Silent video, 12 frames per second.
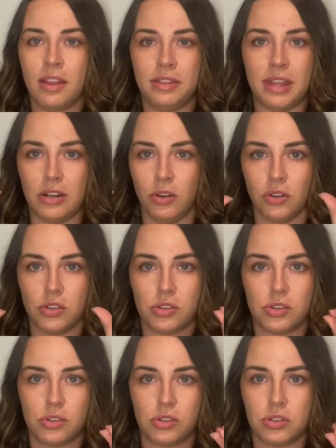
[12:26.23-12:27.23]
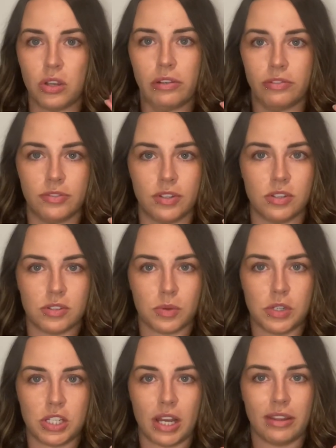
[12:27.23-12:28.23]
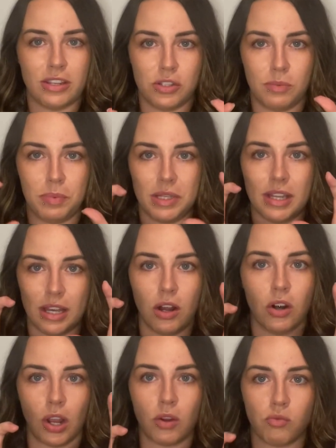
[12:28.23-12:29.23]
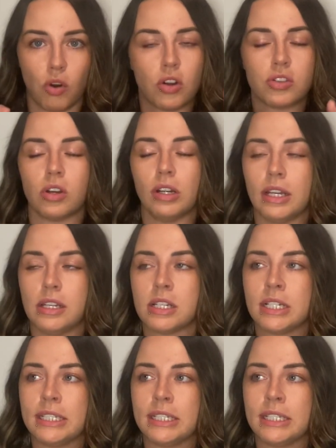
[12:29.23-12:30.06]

They're not soft and squidgy how they should be. They are like rock solid